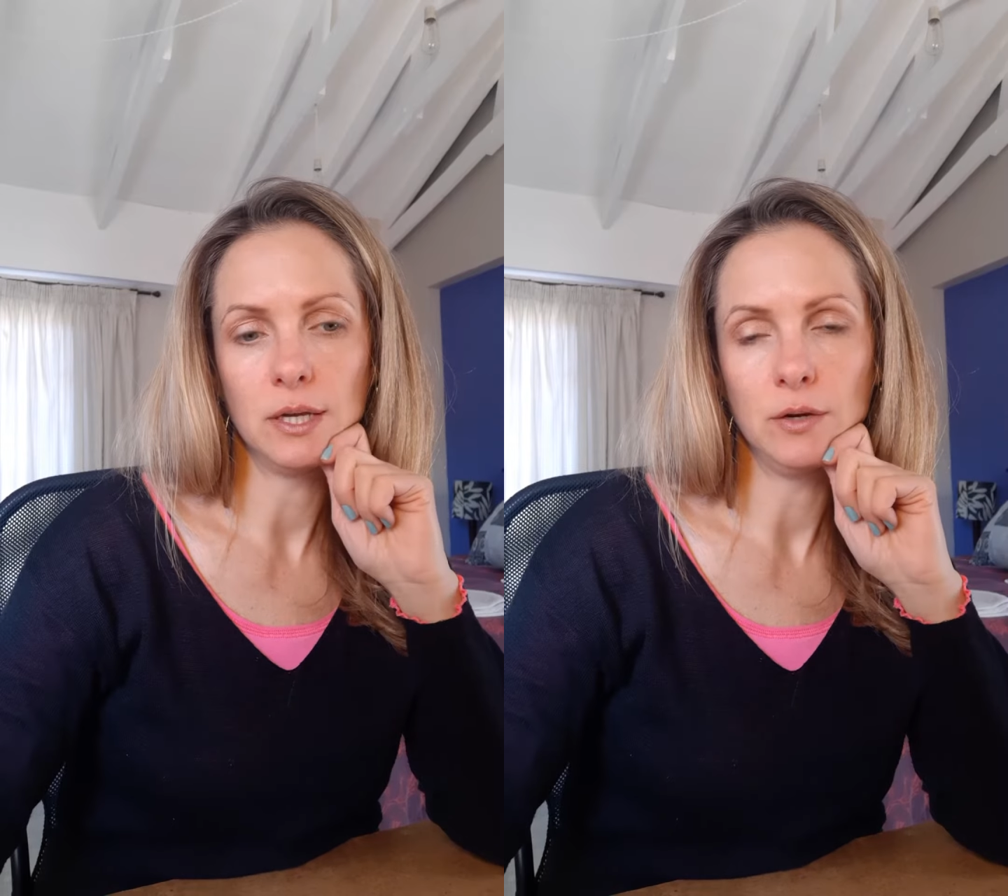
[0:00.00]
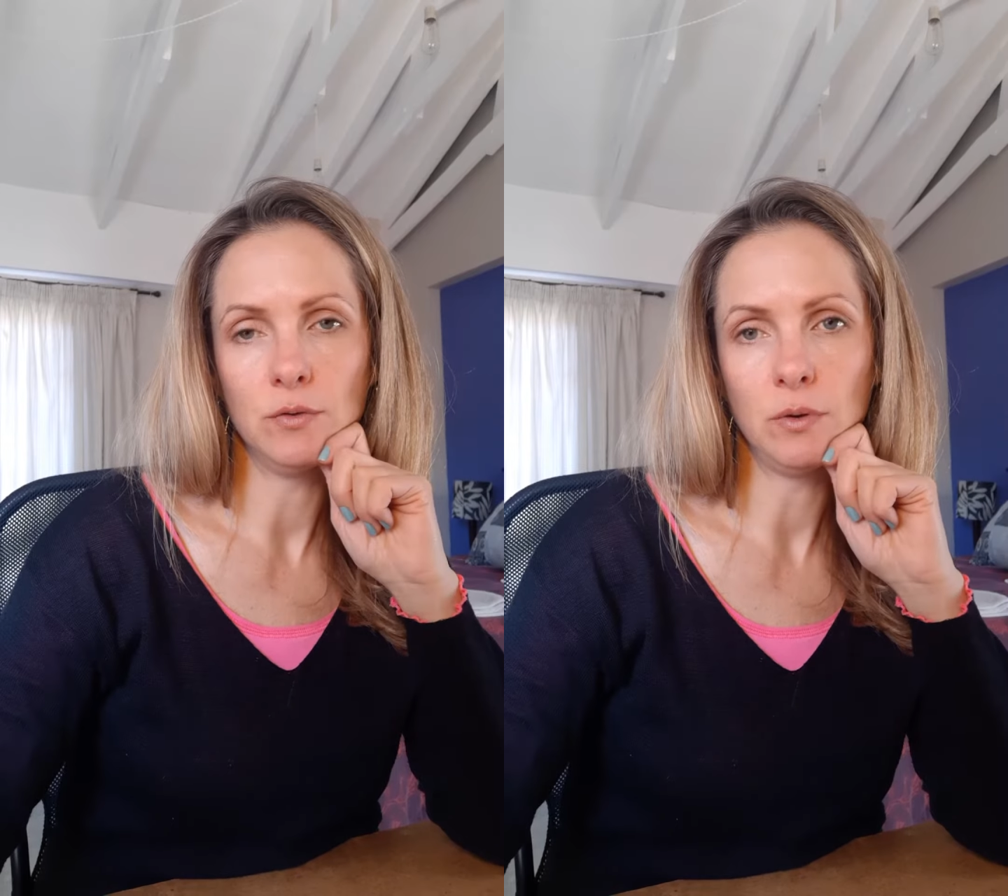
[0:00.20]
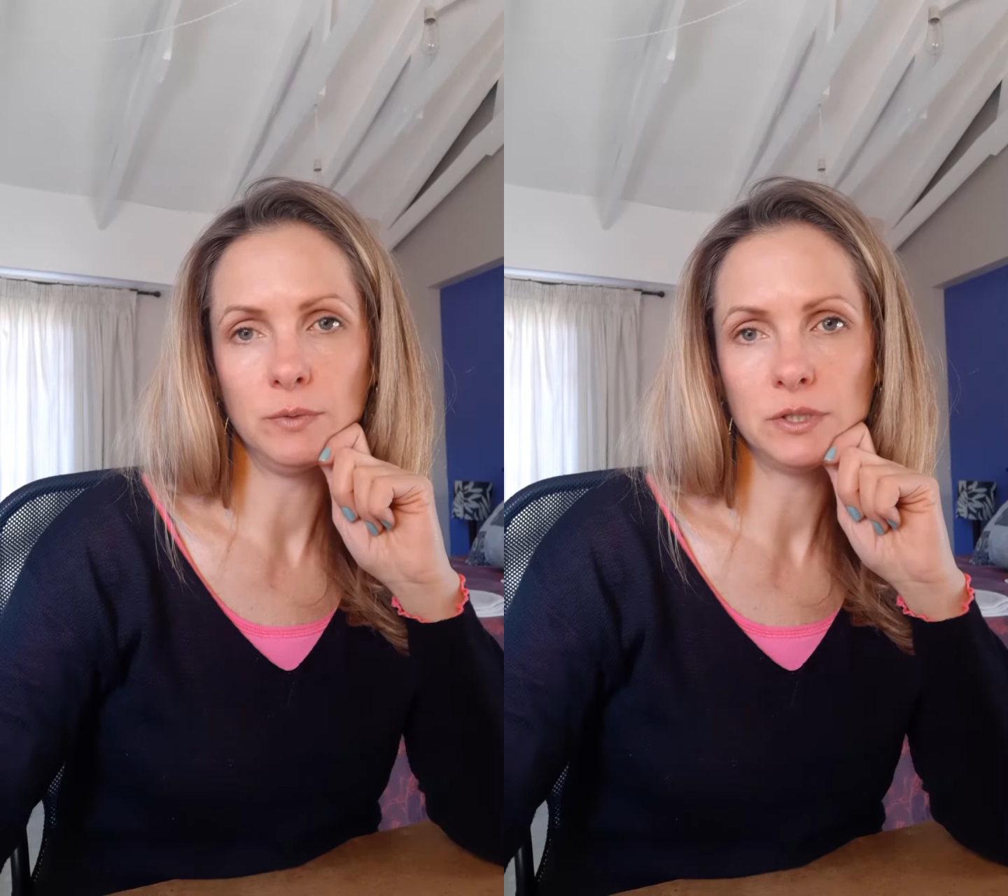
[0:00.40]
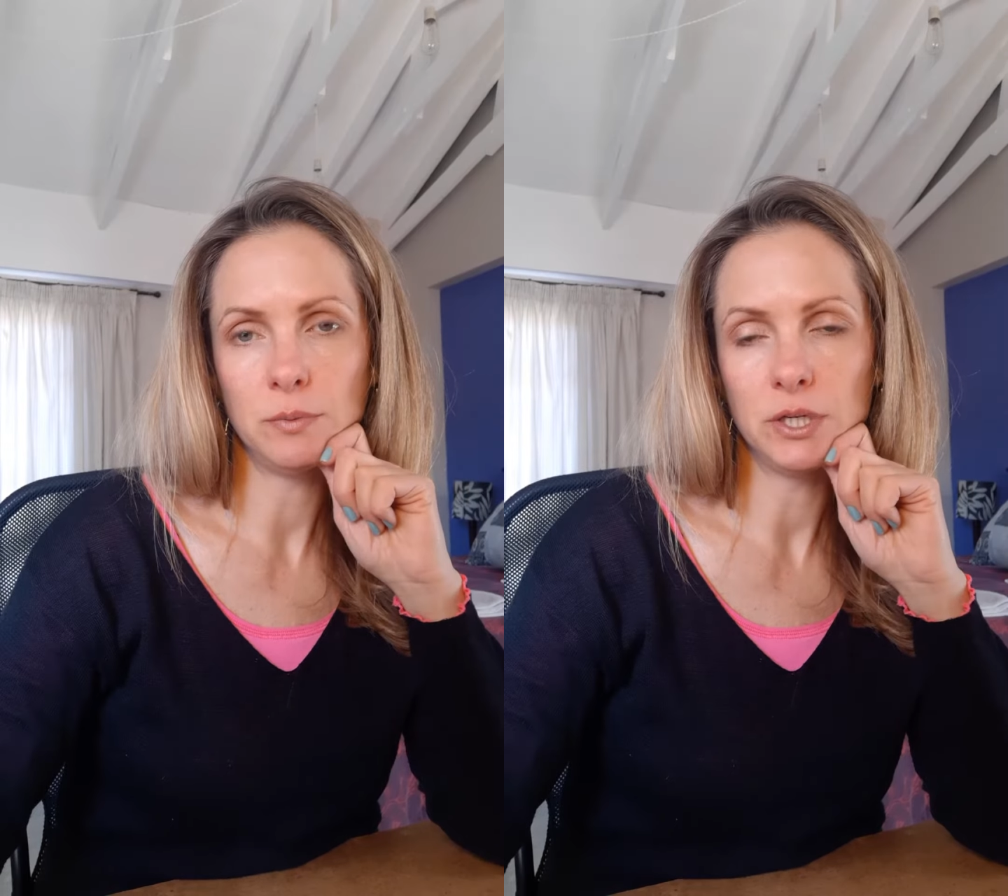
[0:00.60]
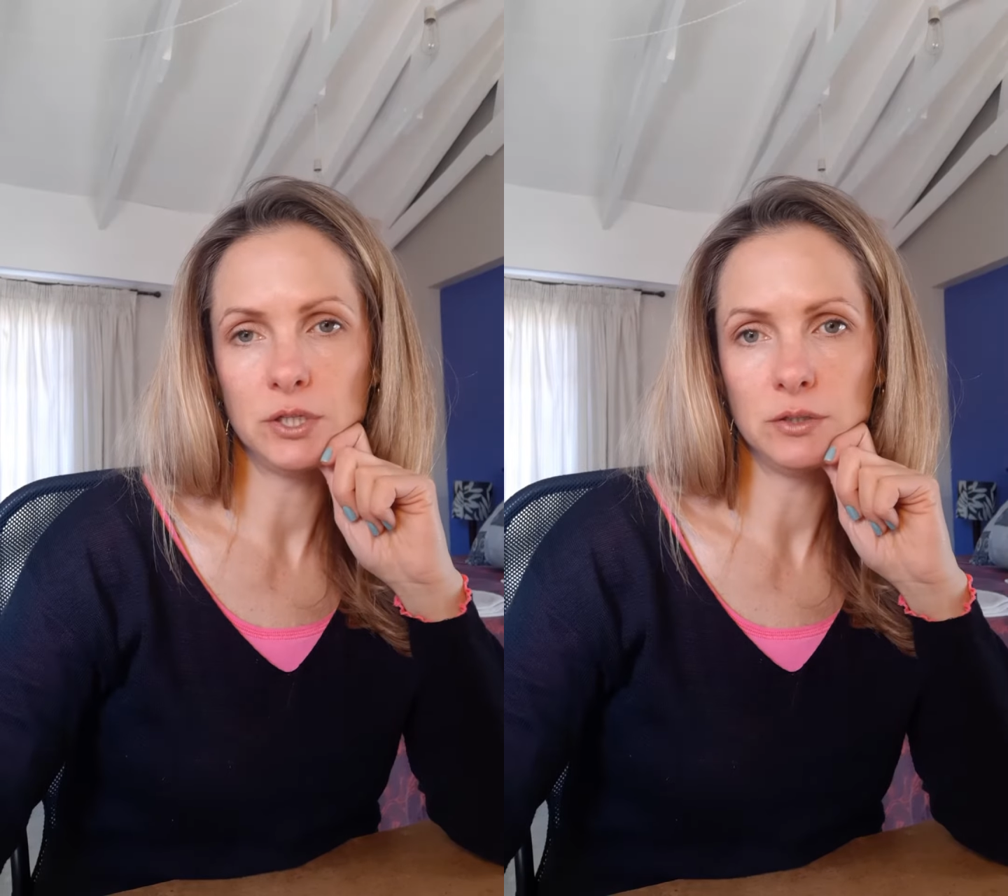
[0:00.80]
enrollment
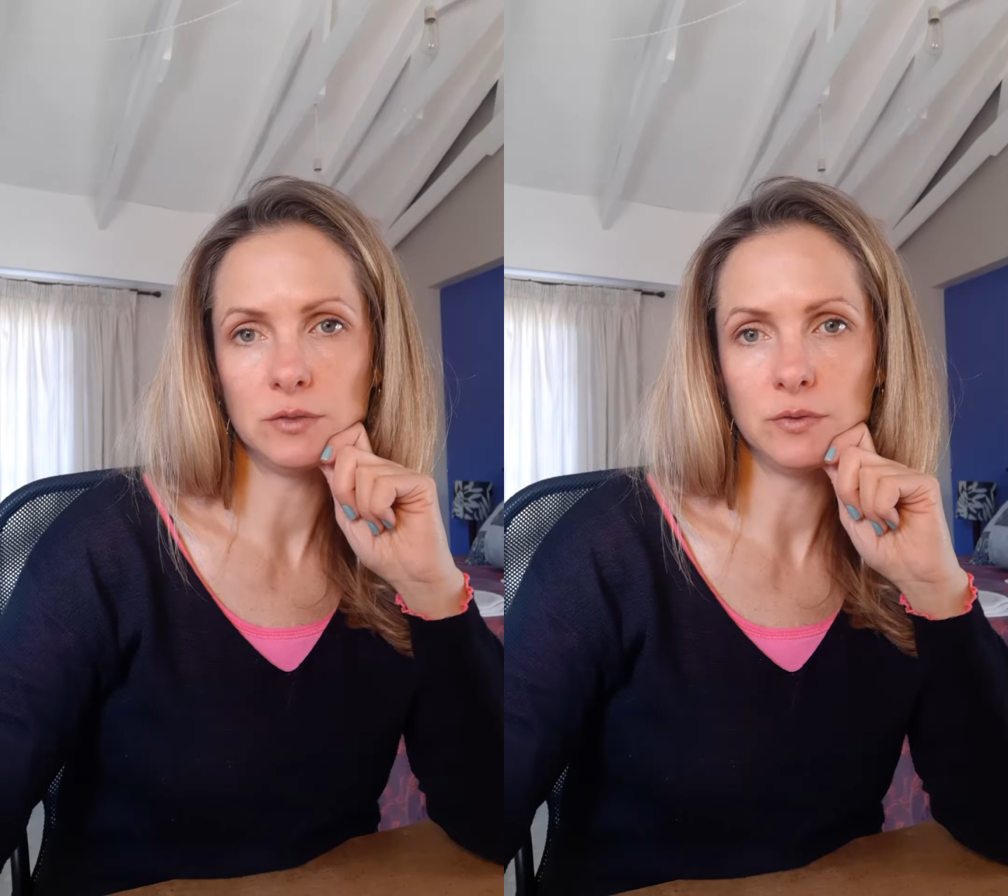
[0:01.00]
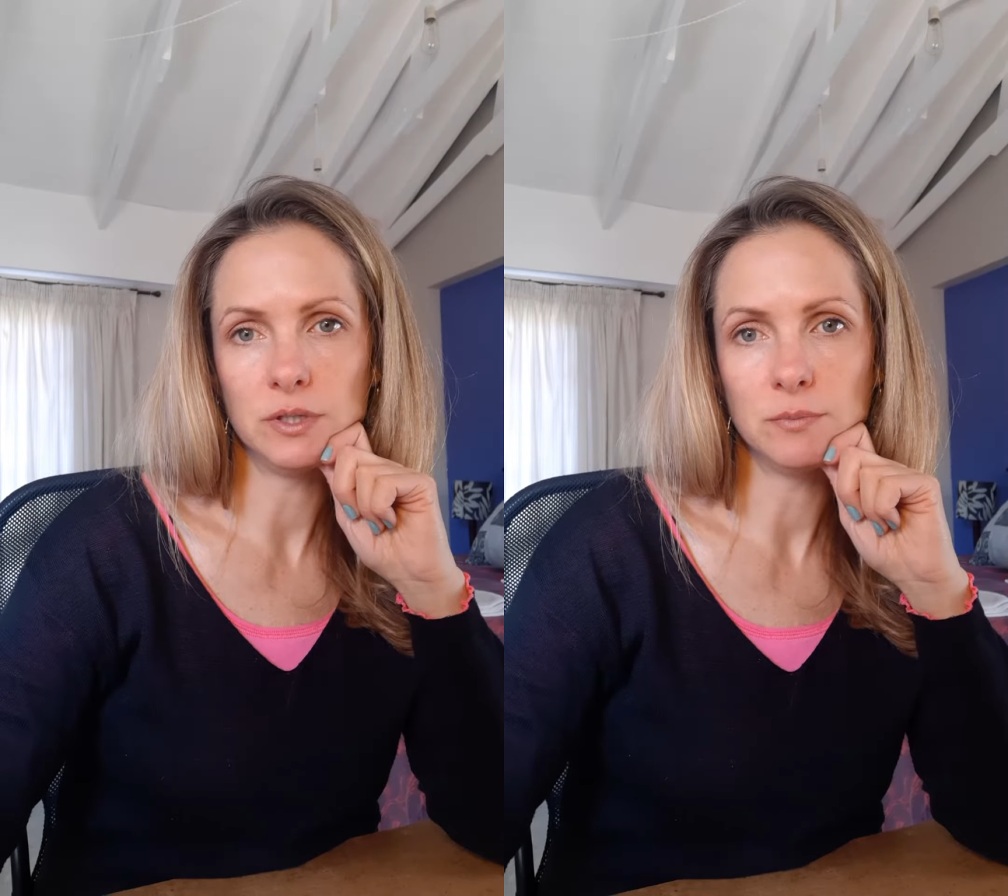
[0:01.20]
specials for this